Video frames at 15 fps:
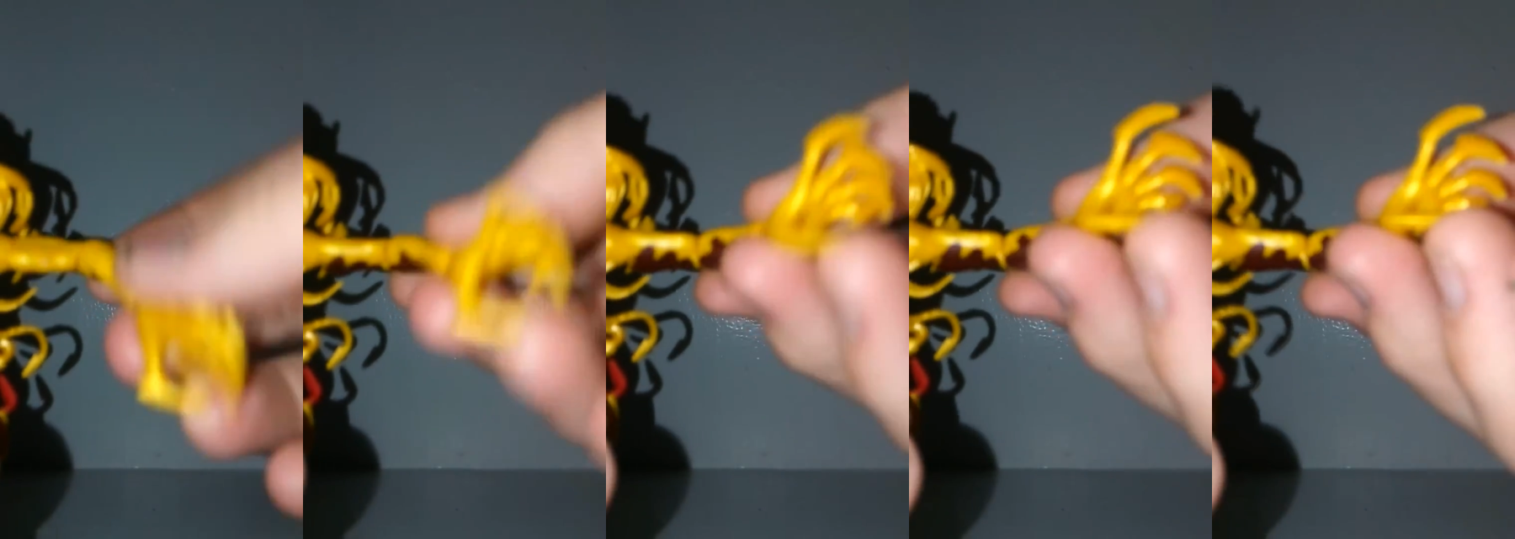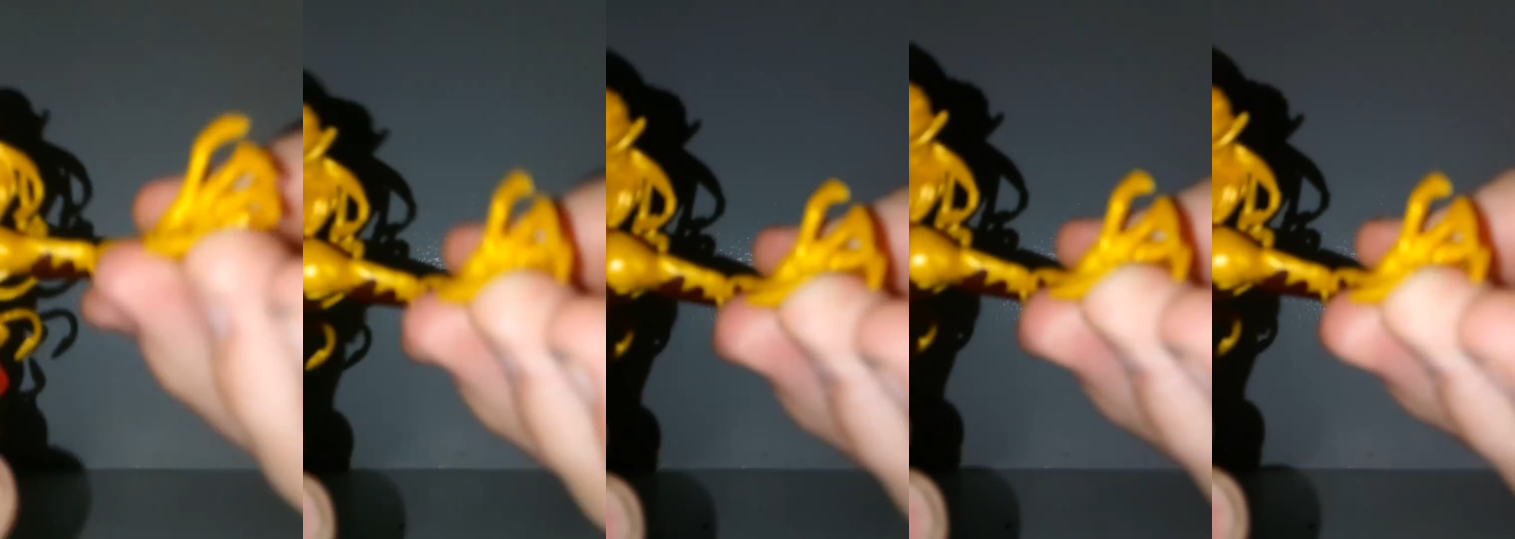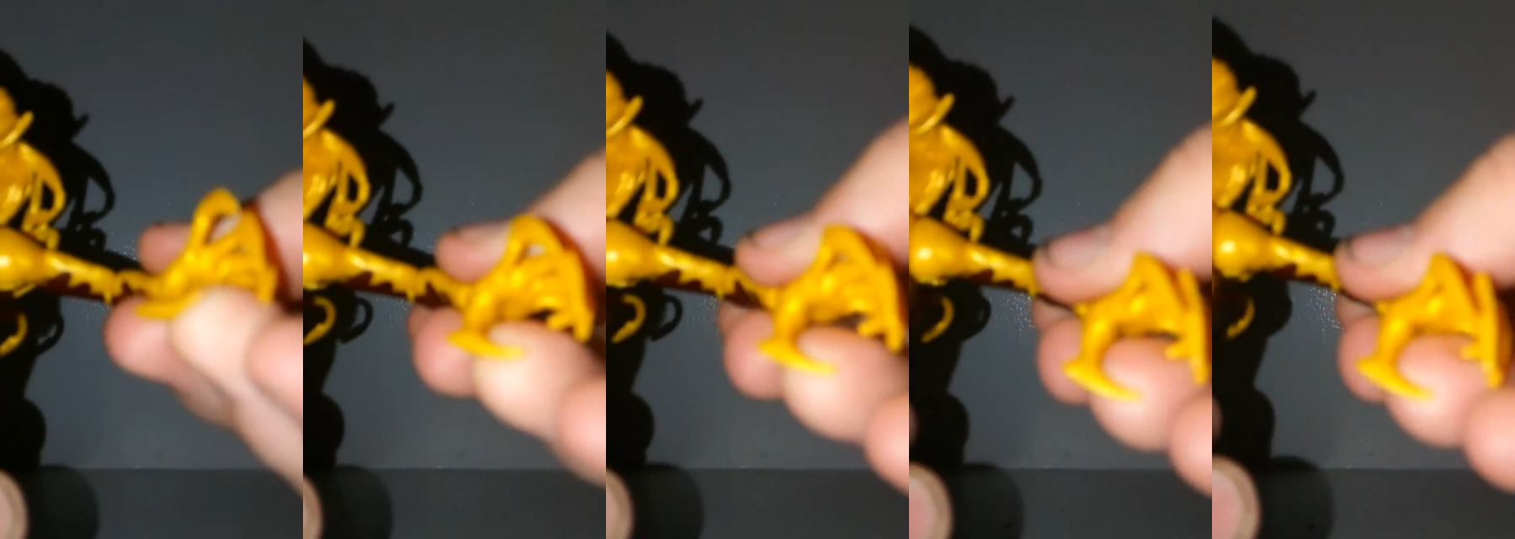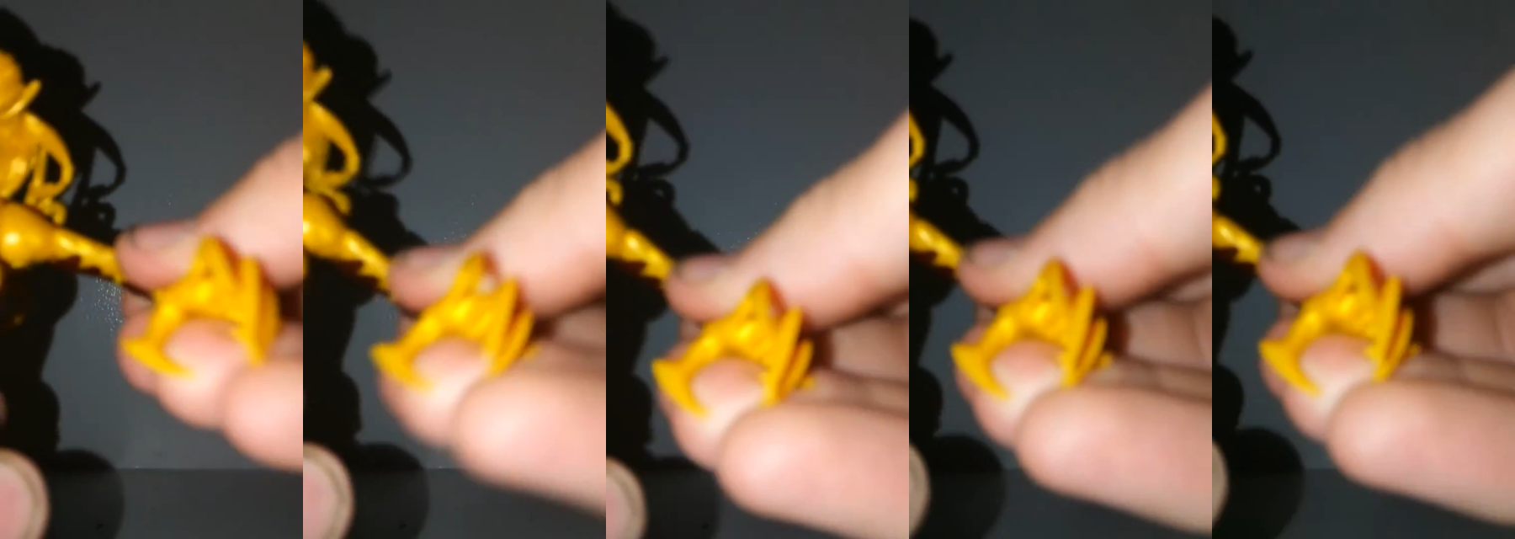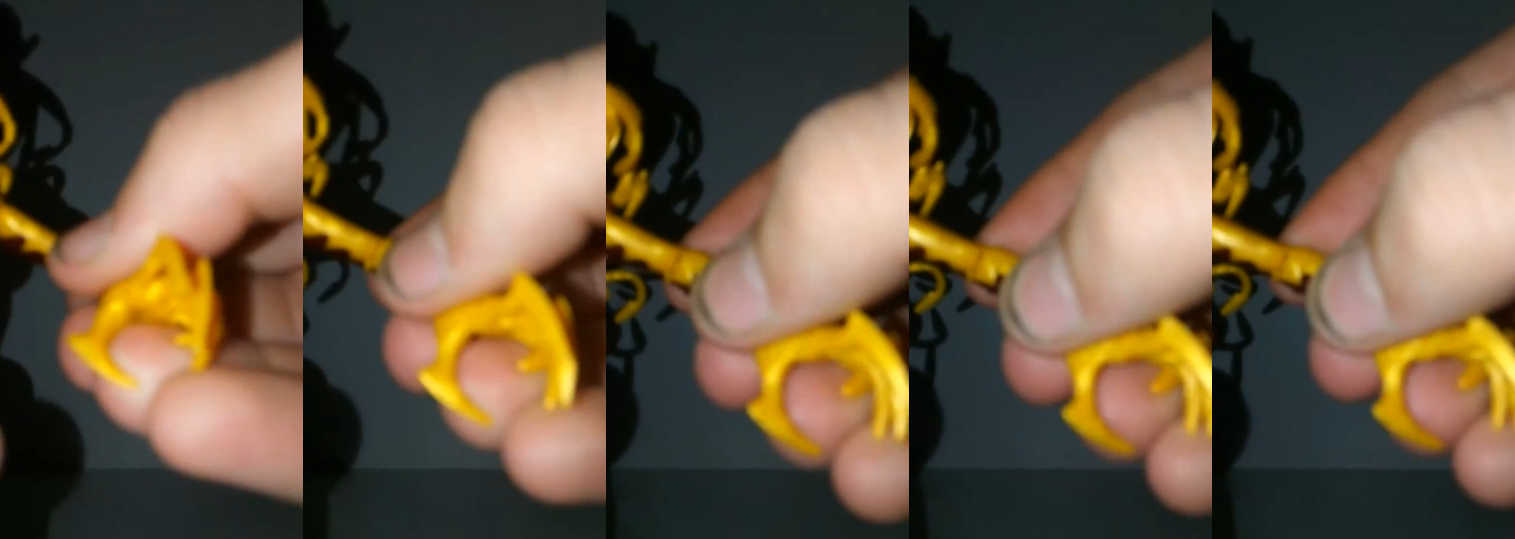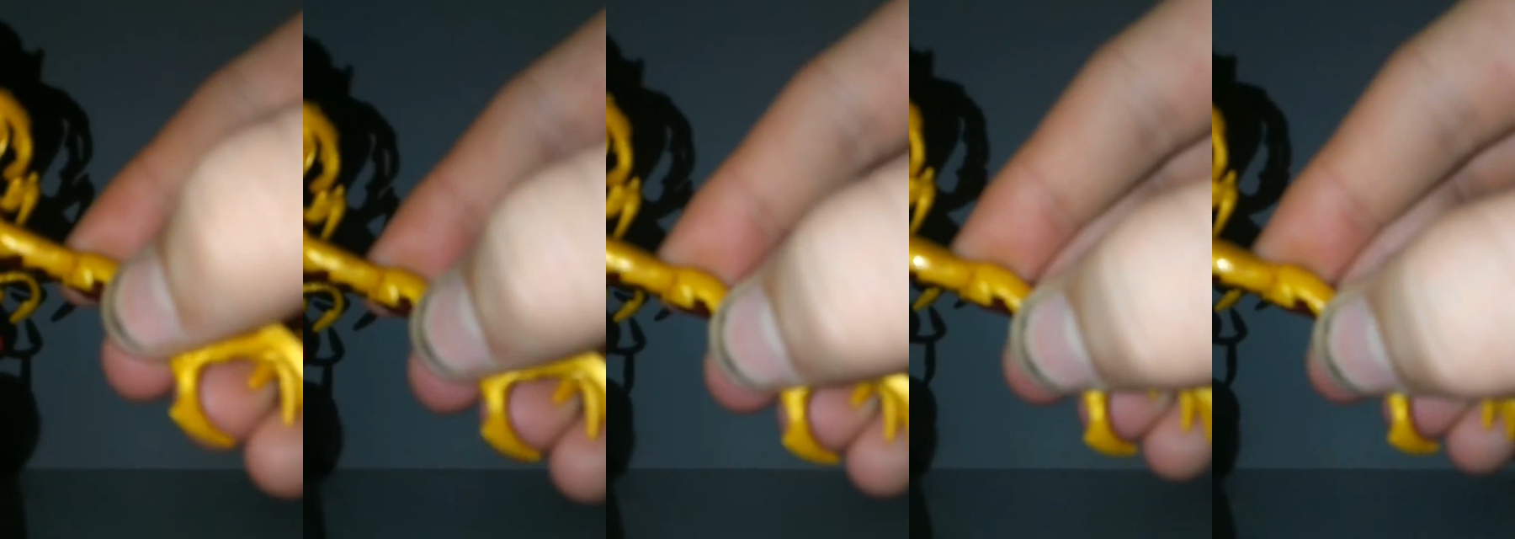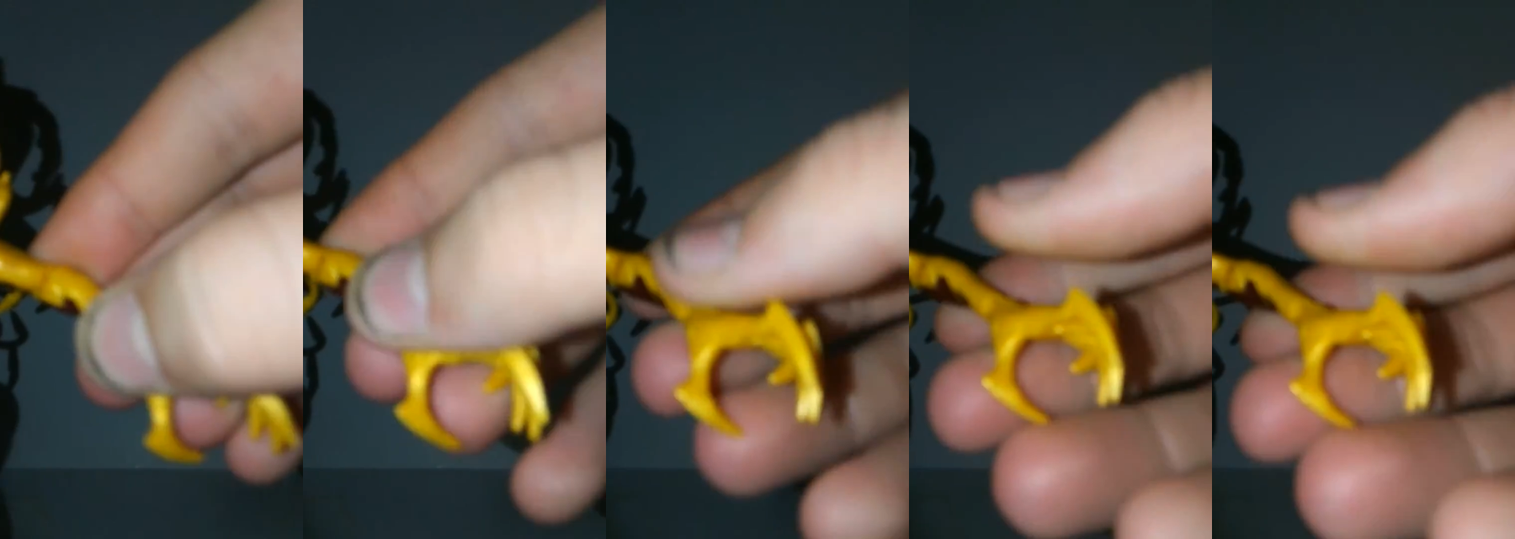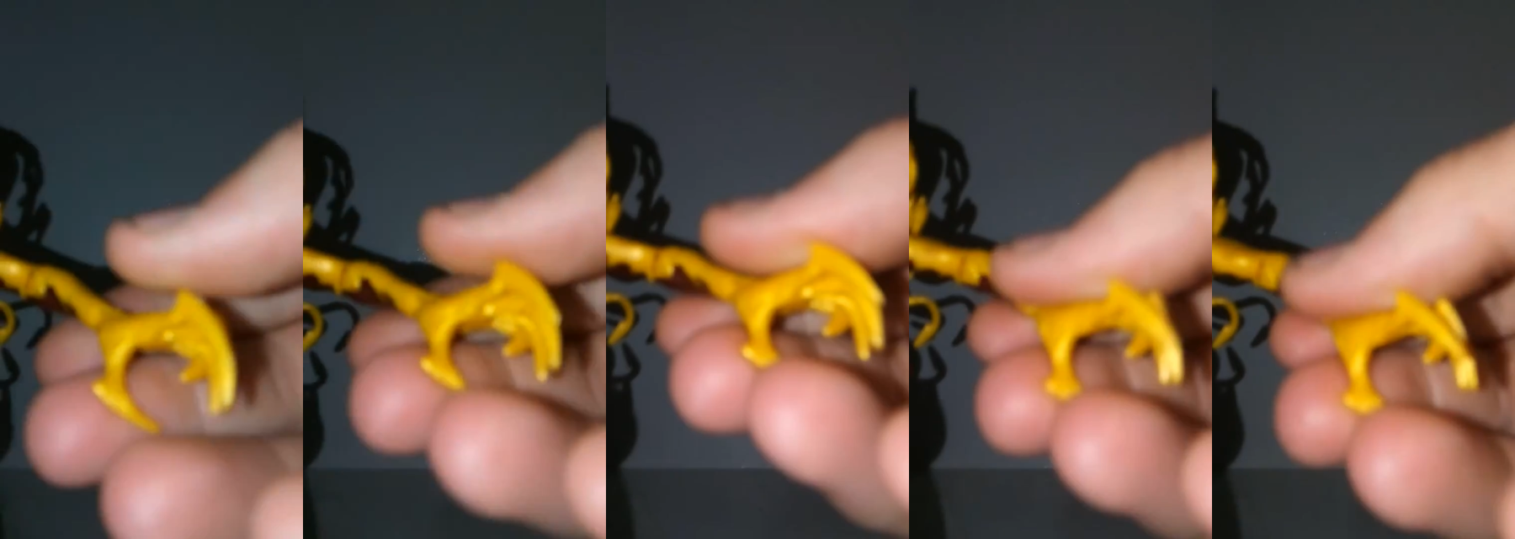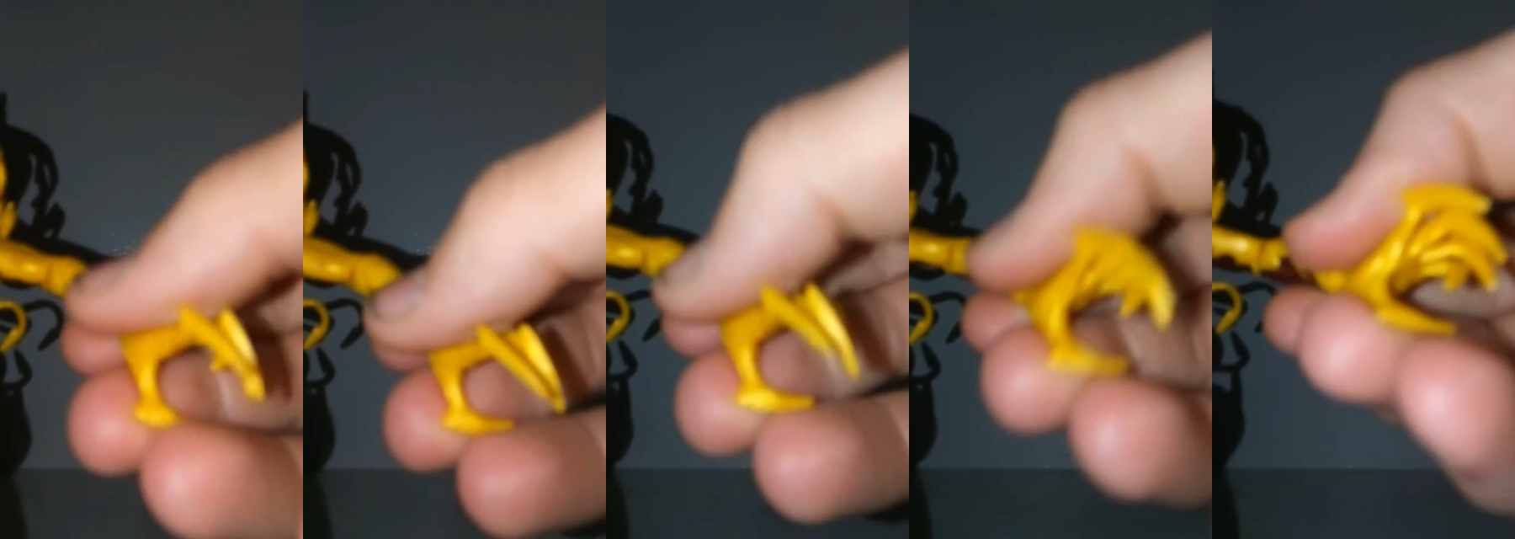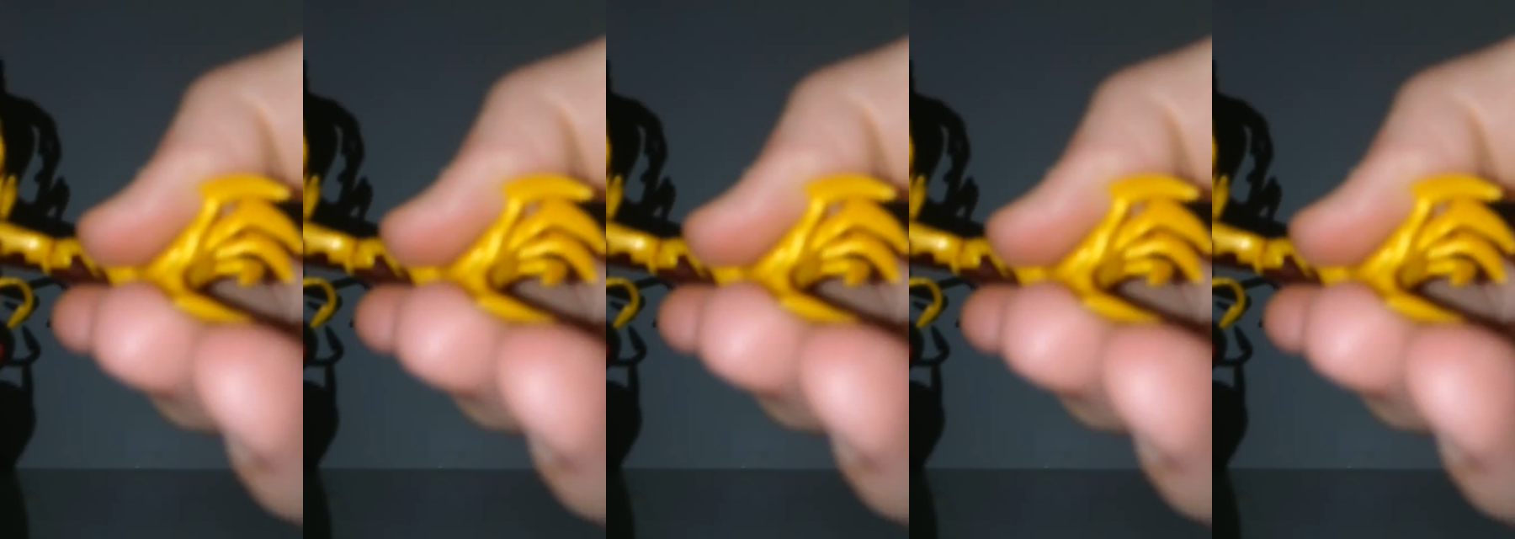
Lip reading: [unreadable: no face in view]